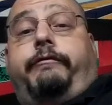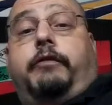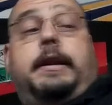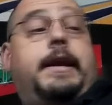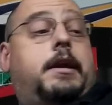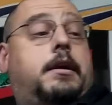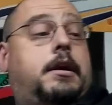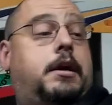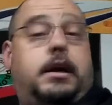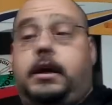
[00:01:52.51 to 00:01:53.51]
for later,
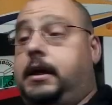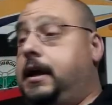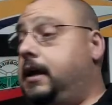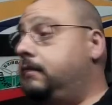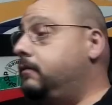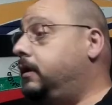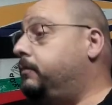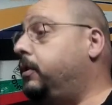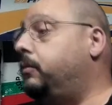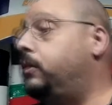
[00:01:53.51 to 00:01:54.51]
I can't really
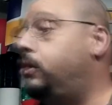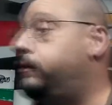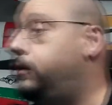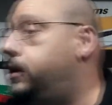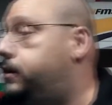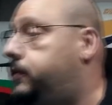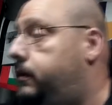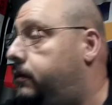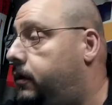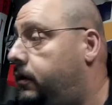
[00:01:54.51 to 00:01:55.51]
bring one over. Oh, here's
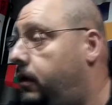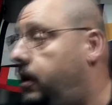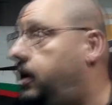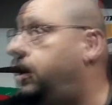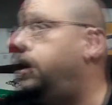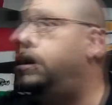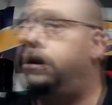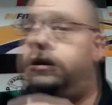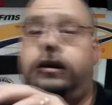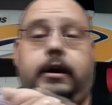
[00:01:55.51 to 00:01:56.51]
one.
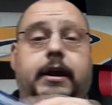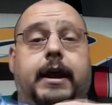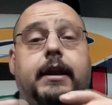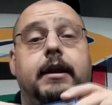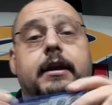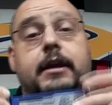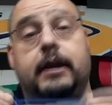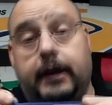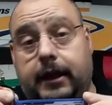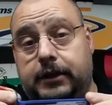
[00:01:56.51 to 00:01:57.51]
Hey, look at that.
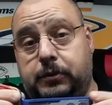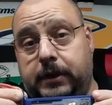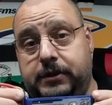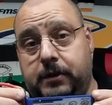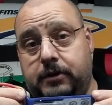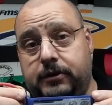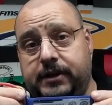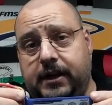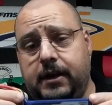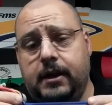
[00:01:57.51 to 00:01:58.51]
I got a 2200s
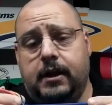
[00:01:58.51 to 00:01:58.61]
here.